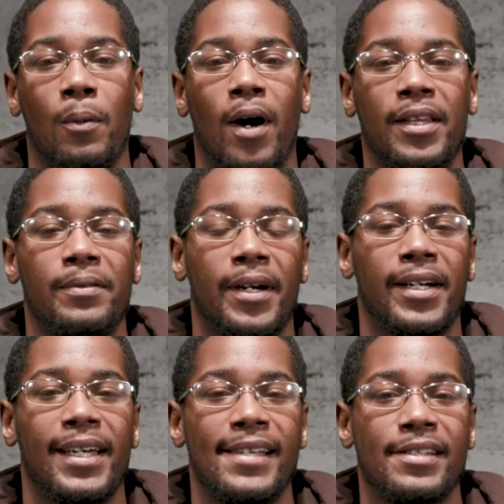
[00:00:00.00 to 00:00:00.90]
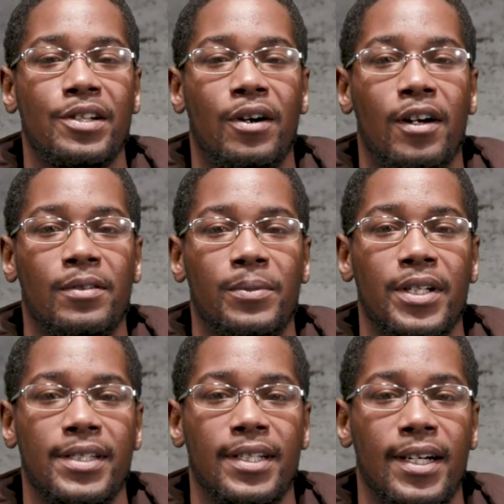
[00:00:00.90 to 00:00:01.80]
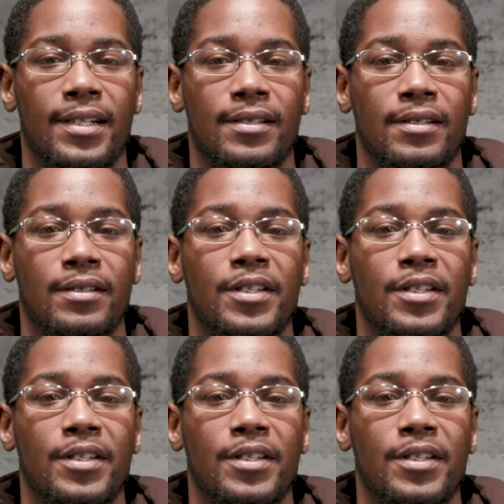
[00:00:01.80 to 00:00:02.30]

Widely recognized as the Harlem Renaissance,